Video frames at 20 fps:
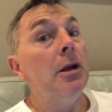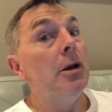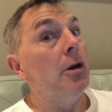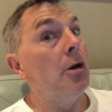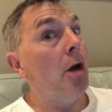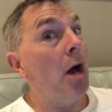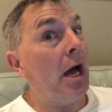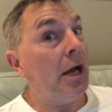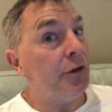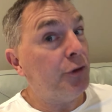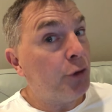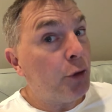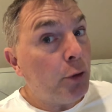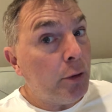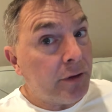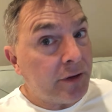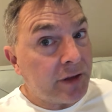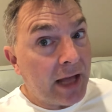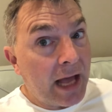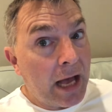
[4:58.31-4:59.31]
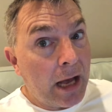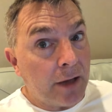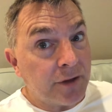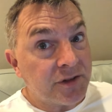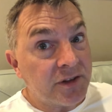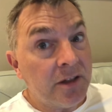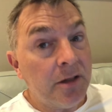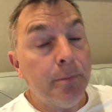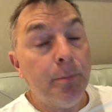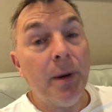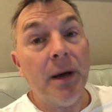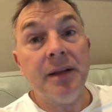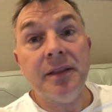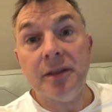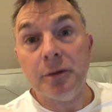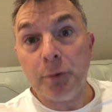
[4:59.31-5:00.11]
not 2,000, but